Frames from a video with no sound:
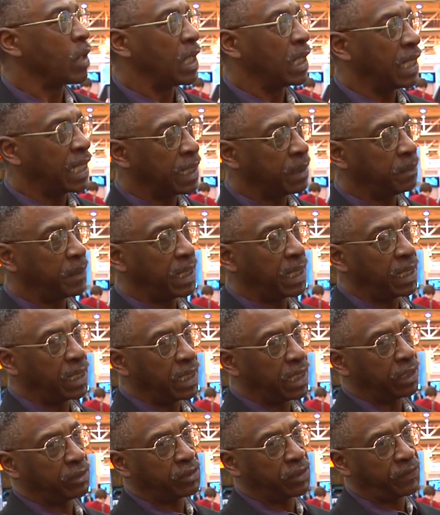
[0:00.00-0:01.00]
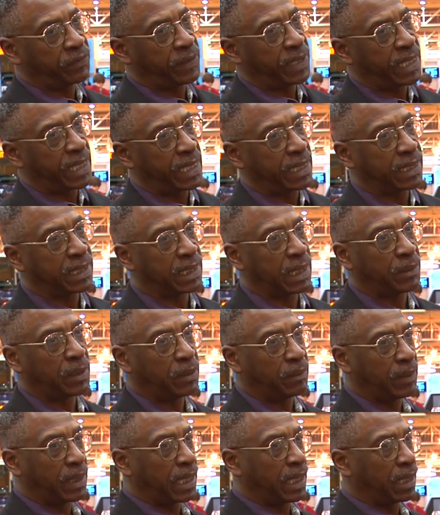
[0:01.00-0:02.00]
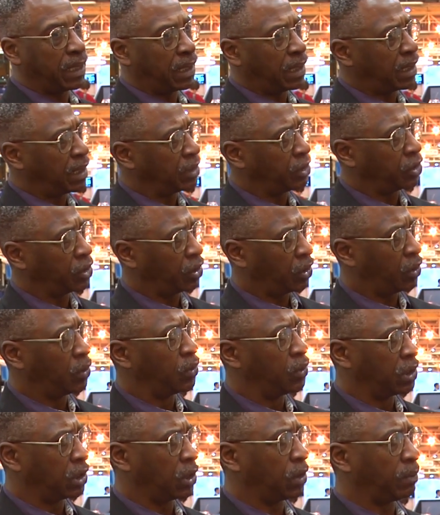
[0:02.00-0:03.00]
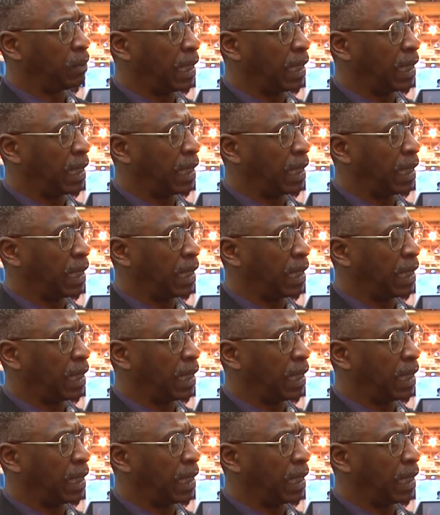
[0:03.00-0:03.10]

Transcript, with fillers: let me electrify some of my larger loads on